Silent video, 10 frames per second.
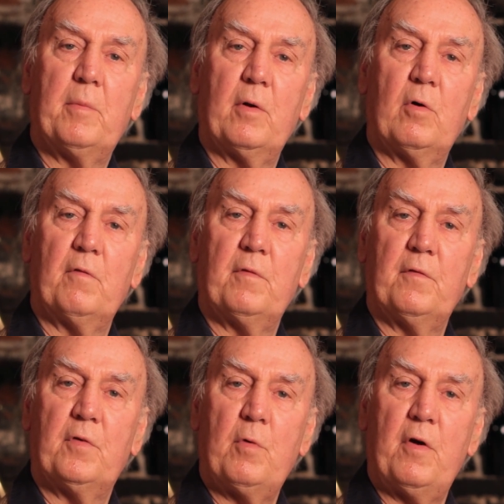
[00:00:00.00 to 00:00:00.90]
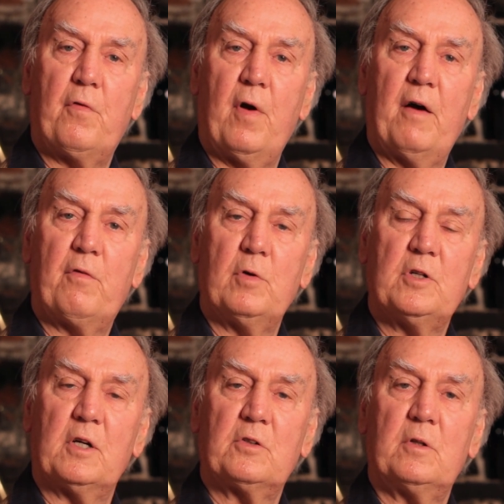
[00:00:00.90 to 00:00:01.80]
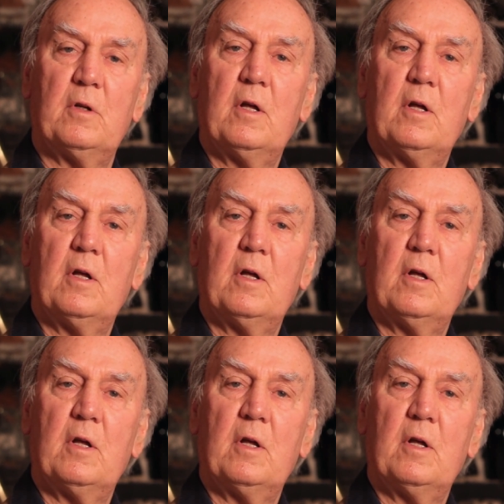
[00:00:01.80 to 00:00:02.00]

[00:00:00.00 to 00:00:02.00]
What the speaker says: but all the riffraff were just